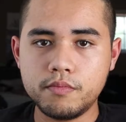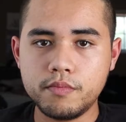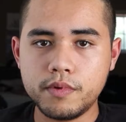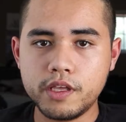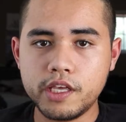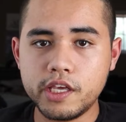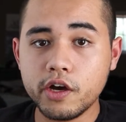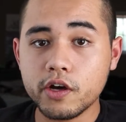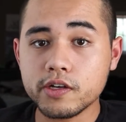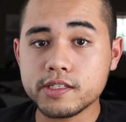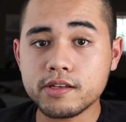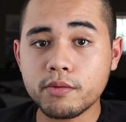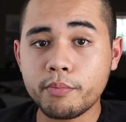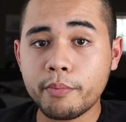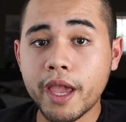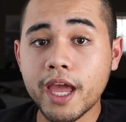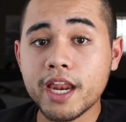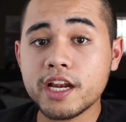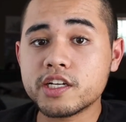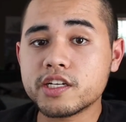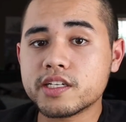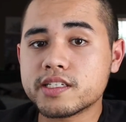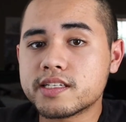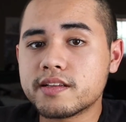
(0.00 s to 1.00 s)
He also
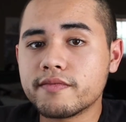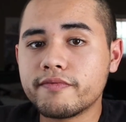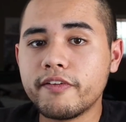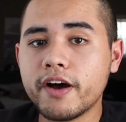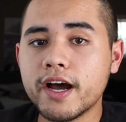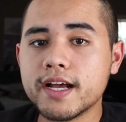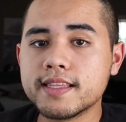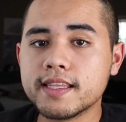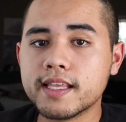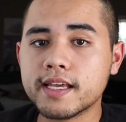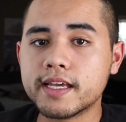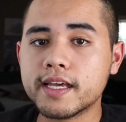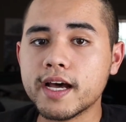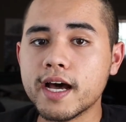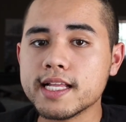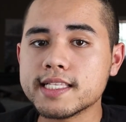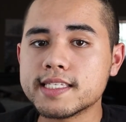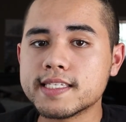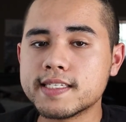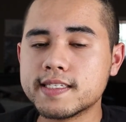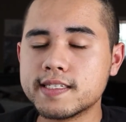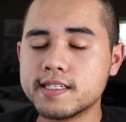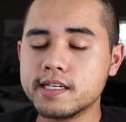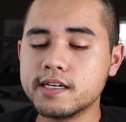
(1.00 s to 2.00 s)
manages to find the
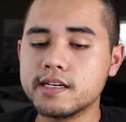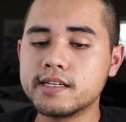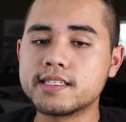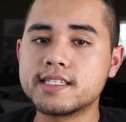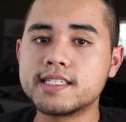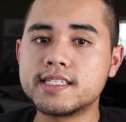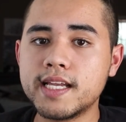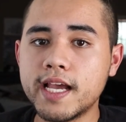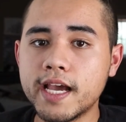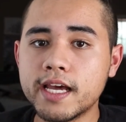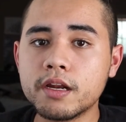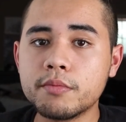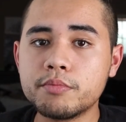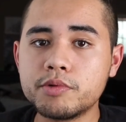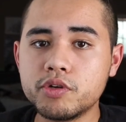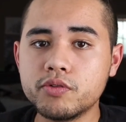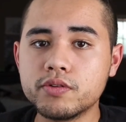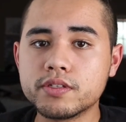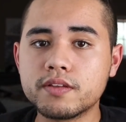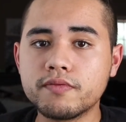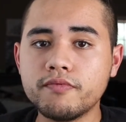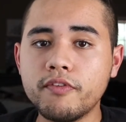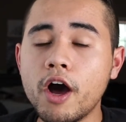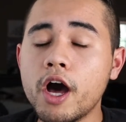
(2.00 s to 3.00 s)
guts to stand up to
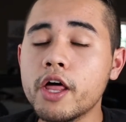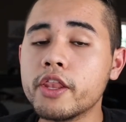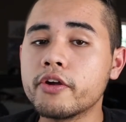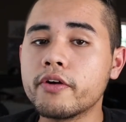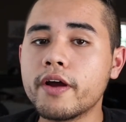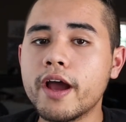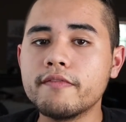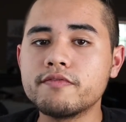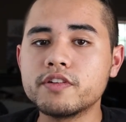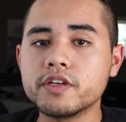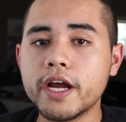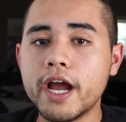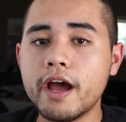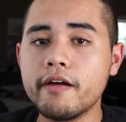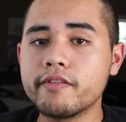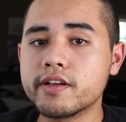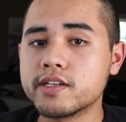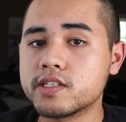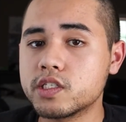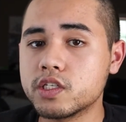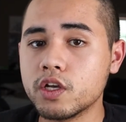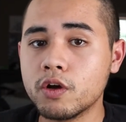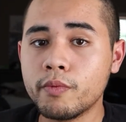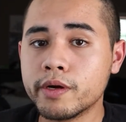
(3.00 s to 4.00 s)
his father after having
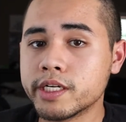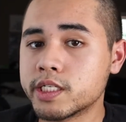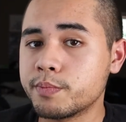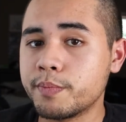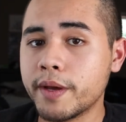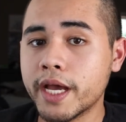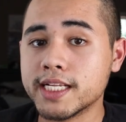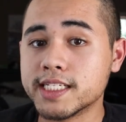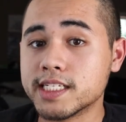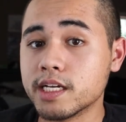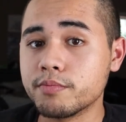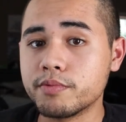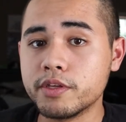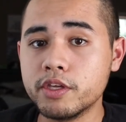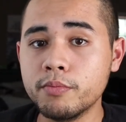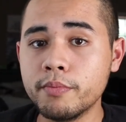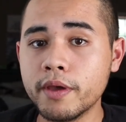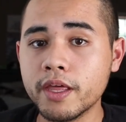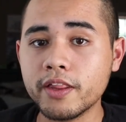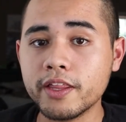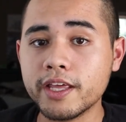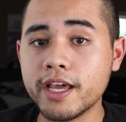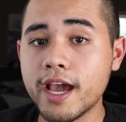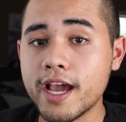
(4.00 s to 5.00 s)
so much pent-up
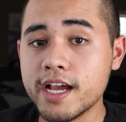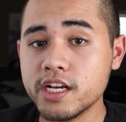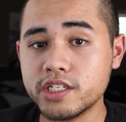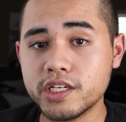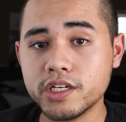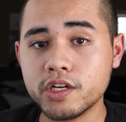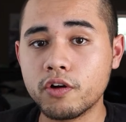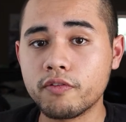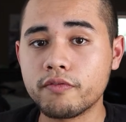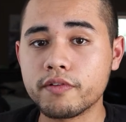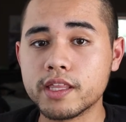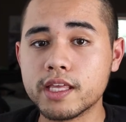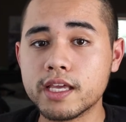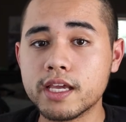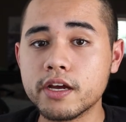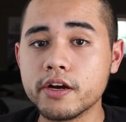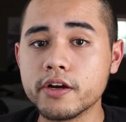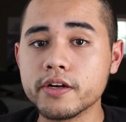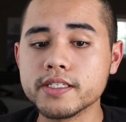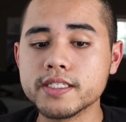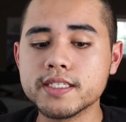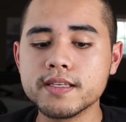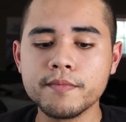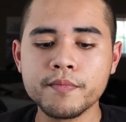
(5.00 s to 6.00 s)
humiliation over the
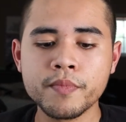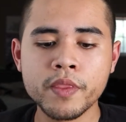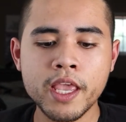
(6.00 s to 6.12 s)
years,